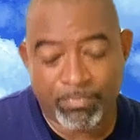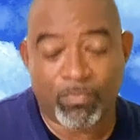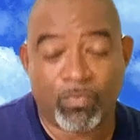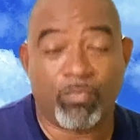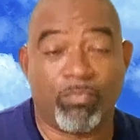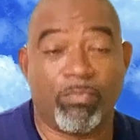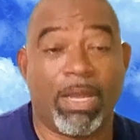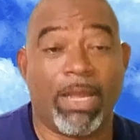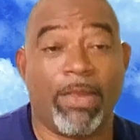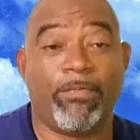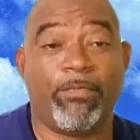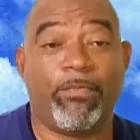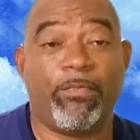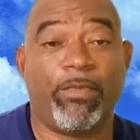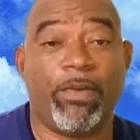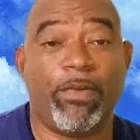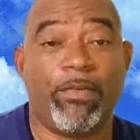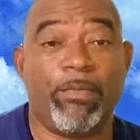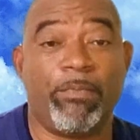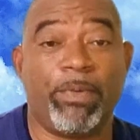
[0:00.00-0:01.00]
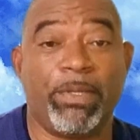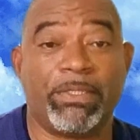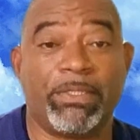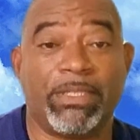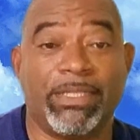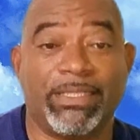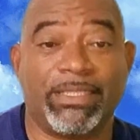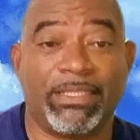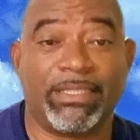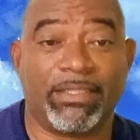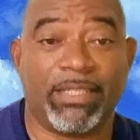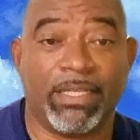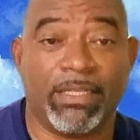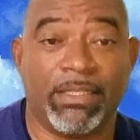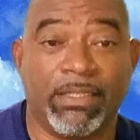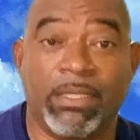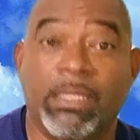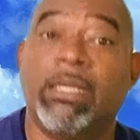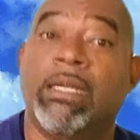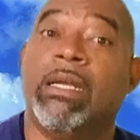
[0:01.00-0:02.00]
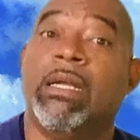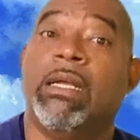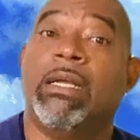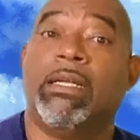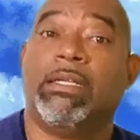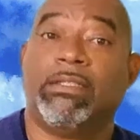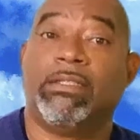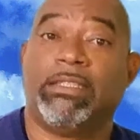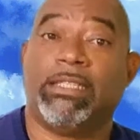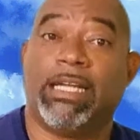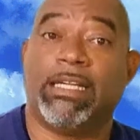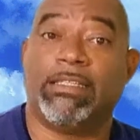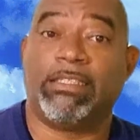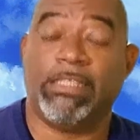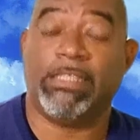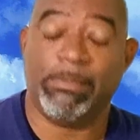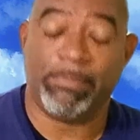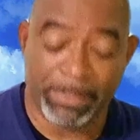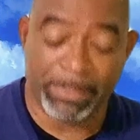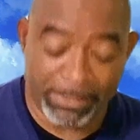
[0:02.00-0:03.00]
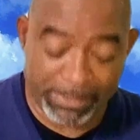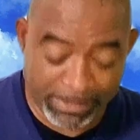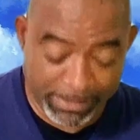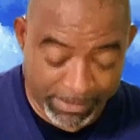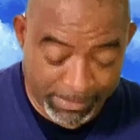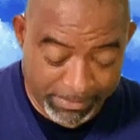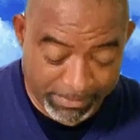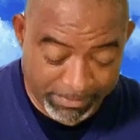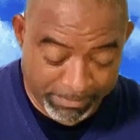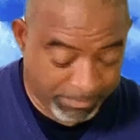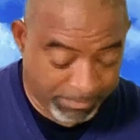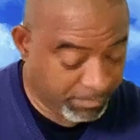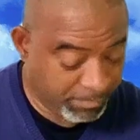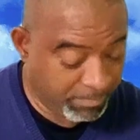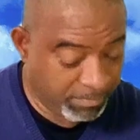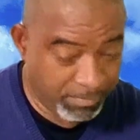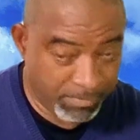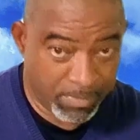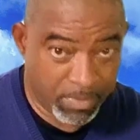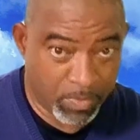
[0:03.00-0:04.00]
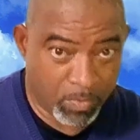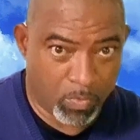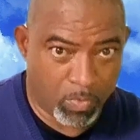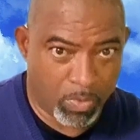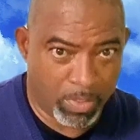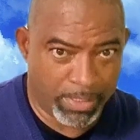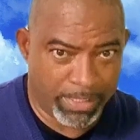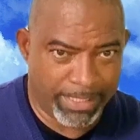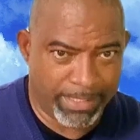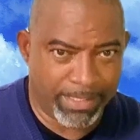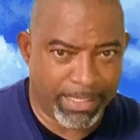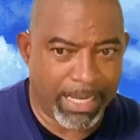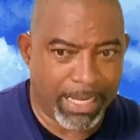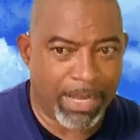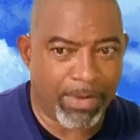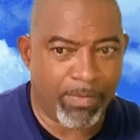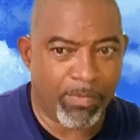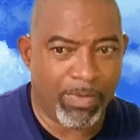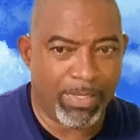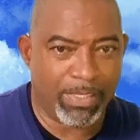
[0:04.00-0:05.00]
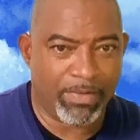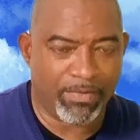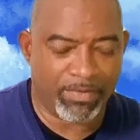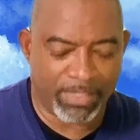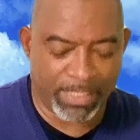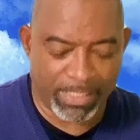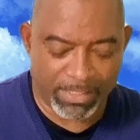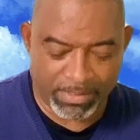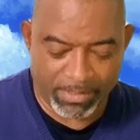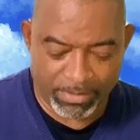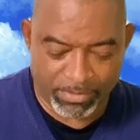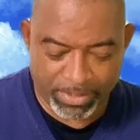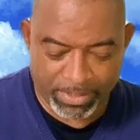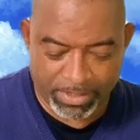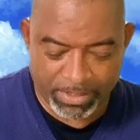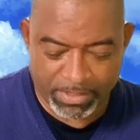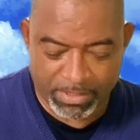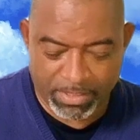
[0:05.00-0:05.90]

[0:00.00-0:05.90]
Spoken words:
My favorite personal assistant, ChatGPT. One day I will give that secret.